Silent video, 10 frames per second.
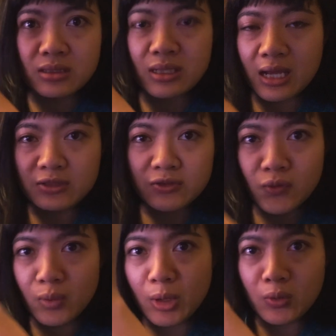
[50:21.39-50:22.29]
they ask
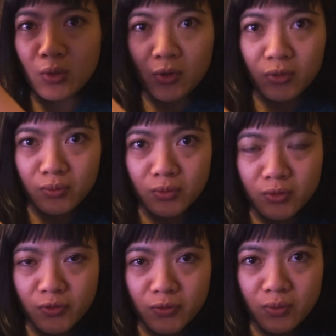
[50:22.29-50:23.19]
you about all the
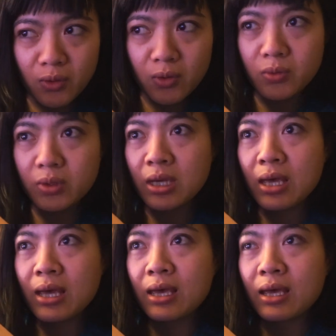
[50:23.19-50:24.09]
rules of the road
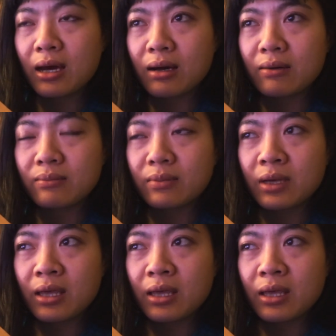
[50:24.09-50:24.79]
um,